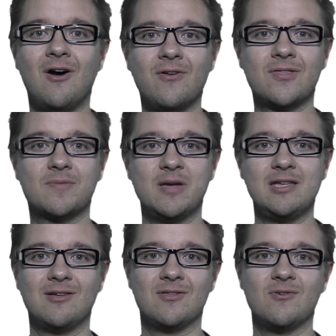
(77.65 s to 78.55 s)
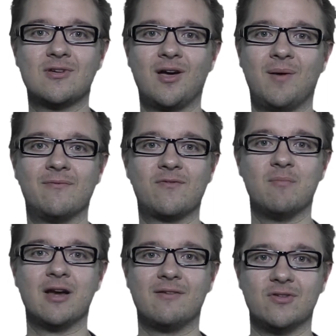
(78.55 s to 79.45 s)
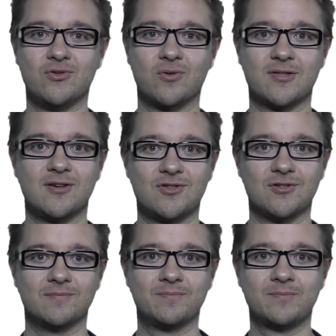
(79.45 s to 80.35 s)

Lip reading: on speakers who come from another jurisdiction.